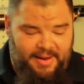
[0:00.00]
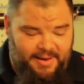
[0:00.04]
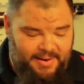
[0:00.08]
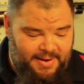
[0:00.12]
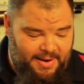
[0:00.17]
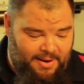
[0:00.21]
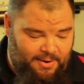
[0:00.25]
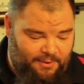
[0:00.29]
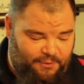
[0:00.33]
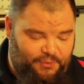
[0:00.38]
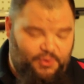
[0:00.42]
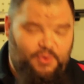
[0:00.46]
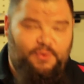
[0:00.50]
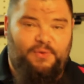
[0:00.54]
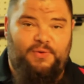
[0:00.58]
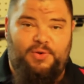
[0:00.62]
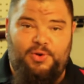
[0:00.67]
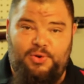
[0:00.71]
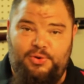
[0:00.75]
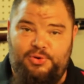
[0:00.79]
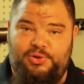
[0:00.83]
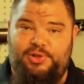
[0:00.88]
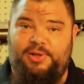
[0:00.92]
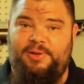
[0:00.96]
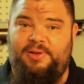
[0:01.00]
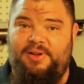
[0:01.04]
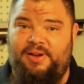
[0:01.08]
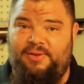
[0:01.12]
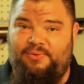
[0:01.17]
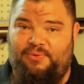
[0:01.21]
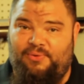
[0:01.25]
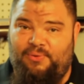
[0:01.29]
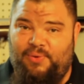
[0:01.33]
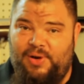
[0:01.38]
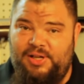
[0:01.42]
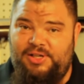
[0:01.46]
Now, if you've used an
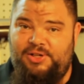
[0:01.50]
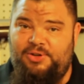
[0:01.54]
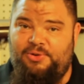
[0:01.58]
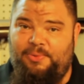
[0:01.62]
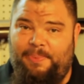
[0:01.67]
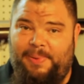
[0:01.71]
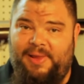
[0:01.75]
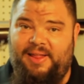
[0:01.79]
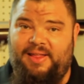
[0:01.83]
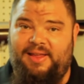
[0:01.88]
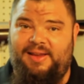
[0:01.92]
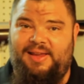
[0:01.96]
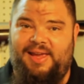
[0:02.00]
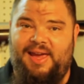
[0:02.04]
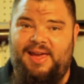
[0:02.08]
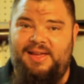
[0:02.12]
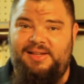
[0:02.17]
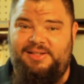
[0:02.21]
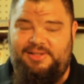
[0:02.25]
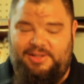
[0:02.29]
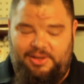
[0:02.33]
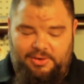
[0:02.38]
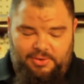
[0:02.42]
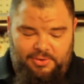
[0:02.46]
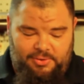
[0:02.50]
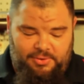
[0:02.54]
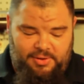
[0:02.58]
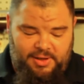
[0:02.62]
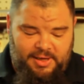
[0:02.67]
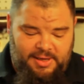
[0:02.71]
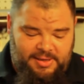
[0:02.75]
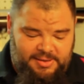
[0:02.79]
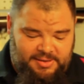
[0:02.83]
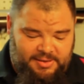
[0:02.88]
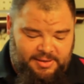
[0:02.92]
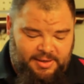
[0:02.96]
original pellet gauge to do
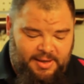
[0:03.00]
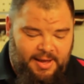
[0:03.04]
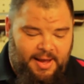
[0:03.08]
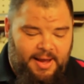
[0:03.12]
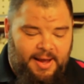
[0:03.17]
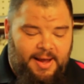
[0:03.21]
this,